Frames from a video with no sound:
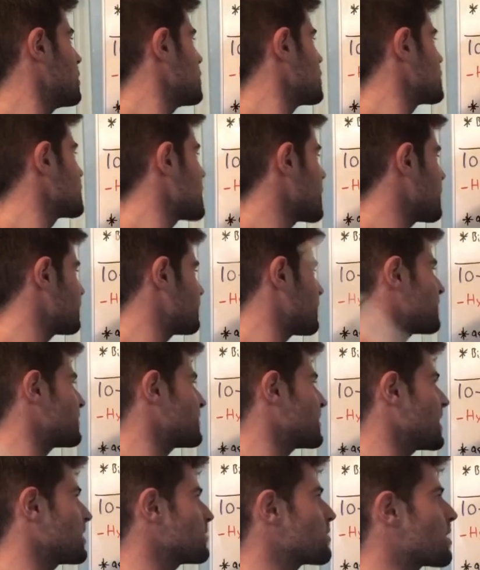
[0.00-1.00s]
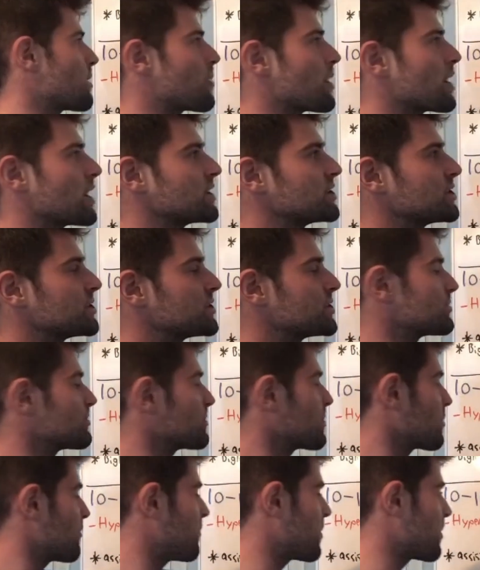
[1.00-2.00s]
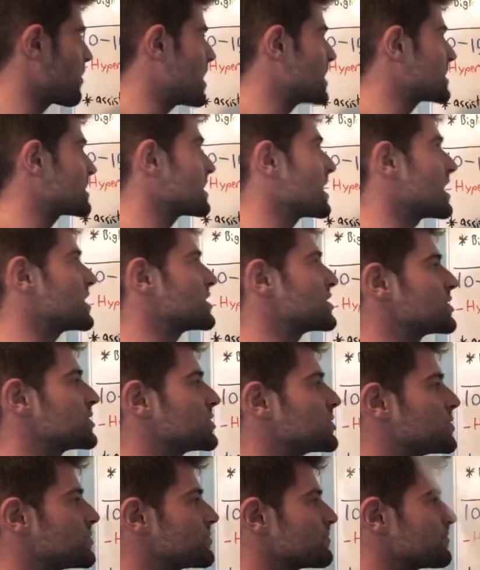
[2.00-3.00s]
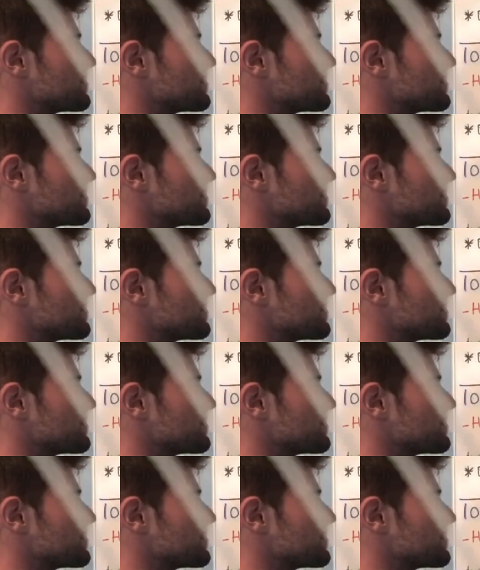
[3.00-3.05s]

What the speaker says: 10 to 15 rep ranges for your isolations.